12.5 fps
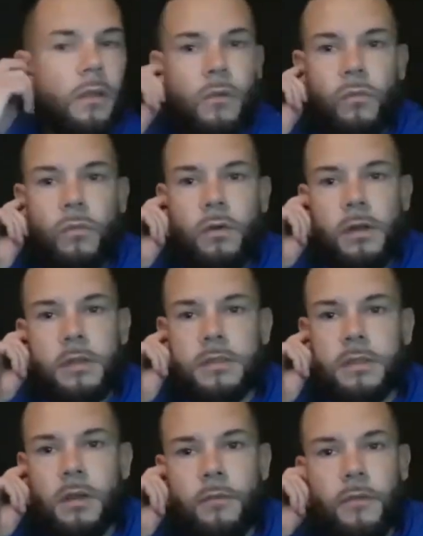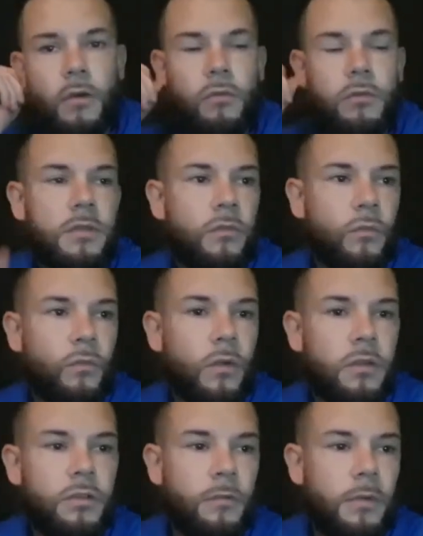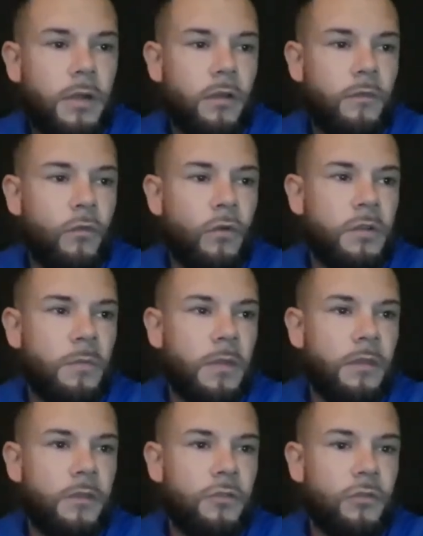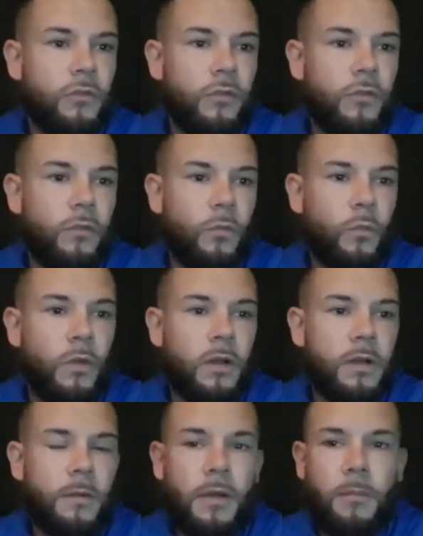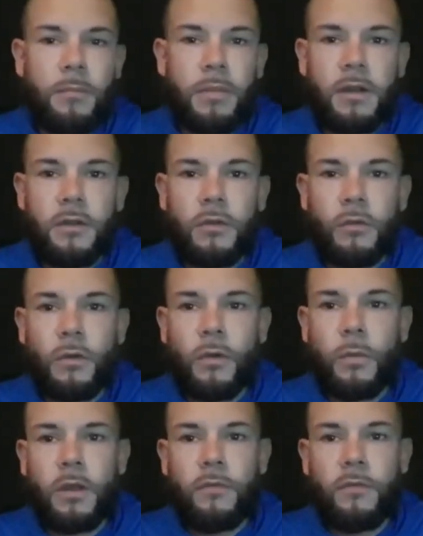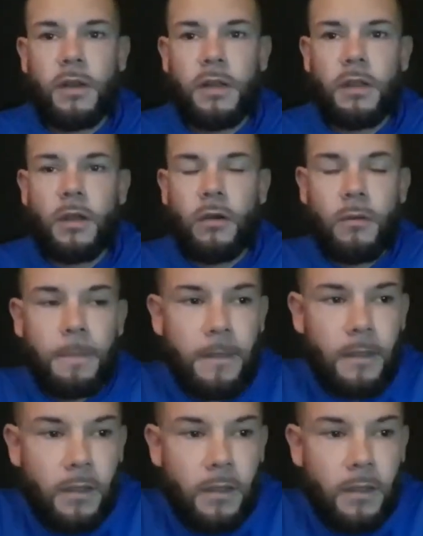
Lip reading: What is up, folks? Will Turber here for Demand the Truth. Wanted to pop in and do a quick video.